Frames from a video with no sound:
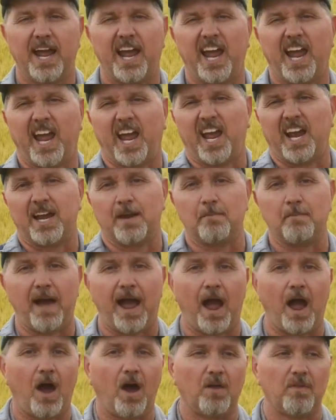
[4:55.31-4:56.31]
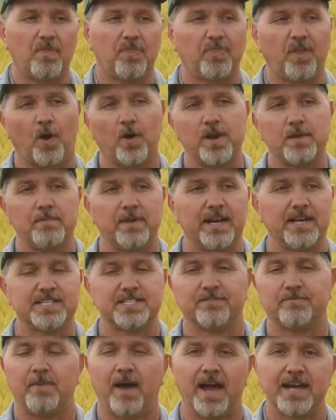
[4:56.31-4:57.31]
and about 30
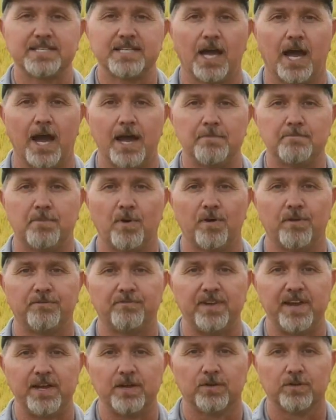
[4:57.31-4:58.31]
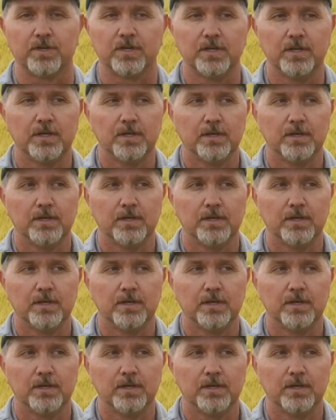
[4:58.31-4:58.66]
minutes of my time per field,